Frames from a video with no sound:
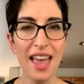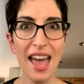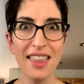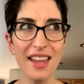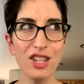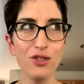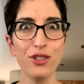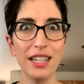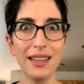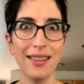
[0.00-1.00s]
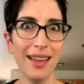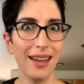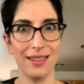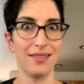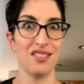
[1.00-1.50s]
And then you freaking
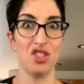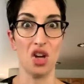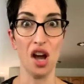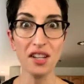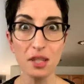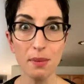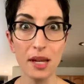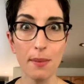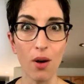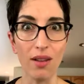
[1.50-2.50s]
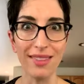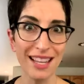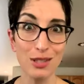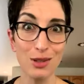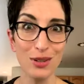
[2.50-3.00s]
like talk to people.
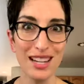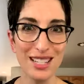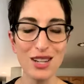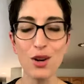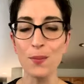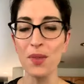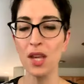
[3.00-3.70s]
That's what we do.